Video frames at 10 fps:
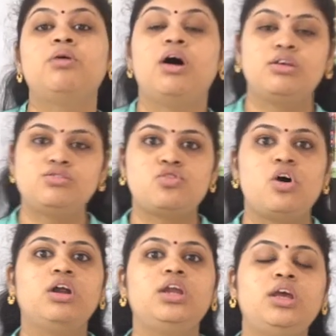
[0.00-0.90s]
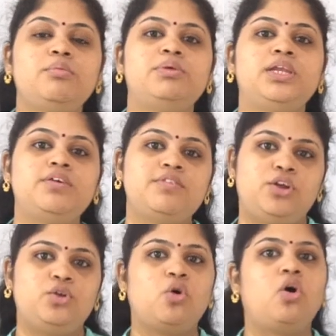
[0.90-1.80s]
uh, strongly believe
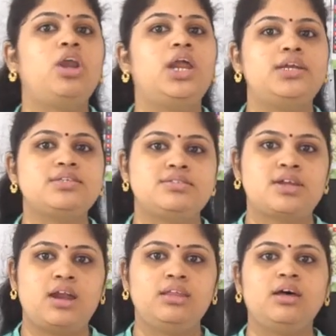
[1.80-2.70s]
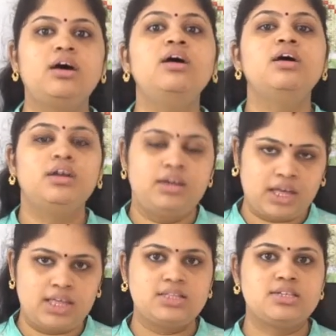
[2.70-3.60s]
that you all understand the
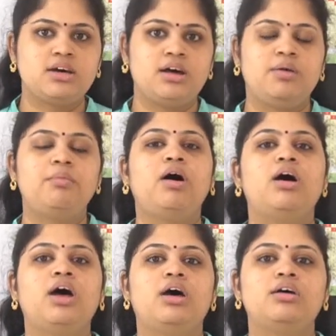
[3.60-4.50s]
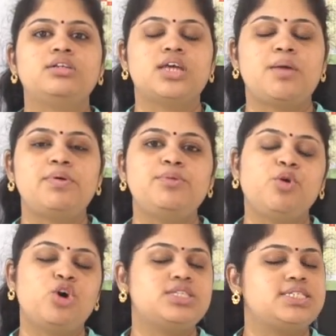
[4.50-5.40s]
ninth uh, uh, table,
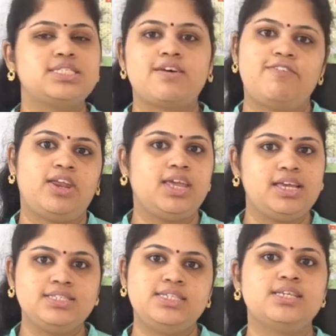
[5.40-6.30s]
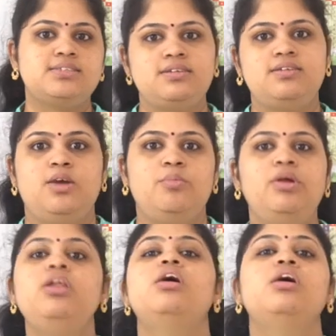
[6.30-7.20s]
because it is a very easiest
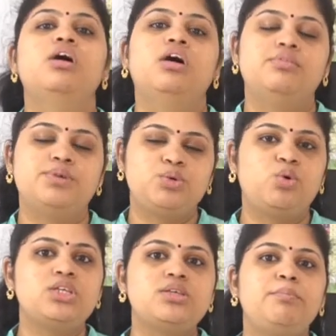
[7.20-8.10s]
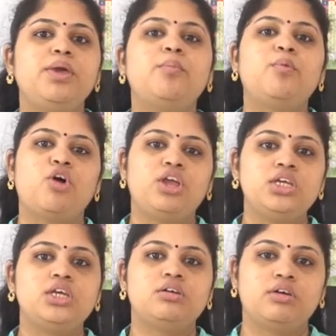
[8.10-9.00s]
table. Uh, but what is a big
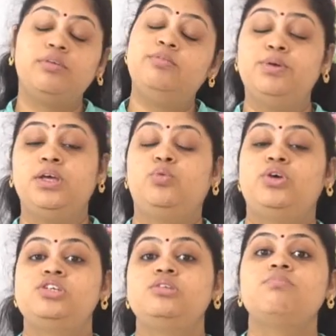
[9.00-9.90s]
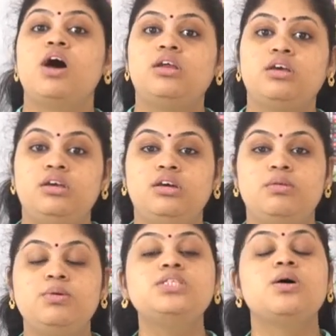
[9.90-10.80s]
point, a big question mark
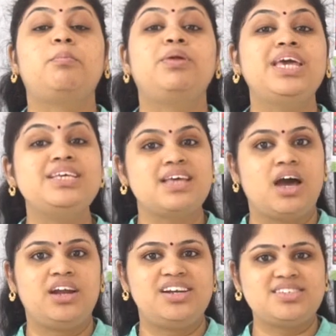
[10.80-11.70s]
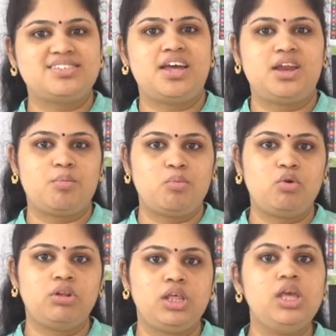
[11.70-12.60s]
here means, uh, please understand
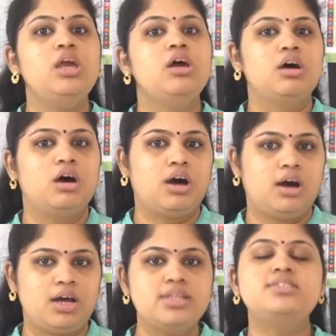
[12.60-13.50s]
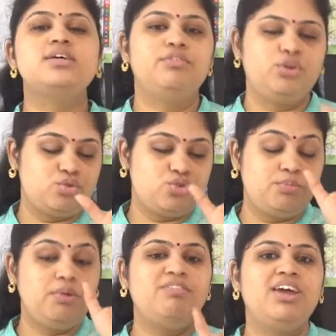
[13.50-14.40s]
about the uh, answer. You
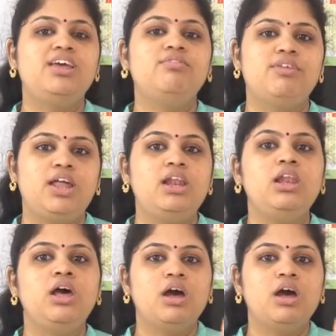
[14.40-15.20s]
should be very well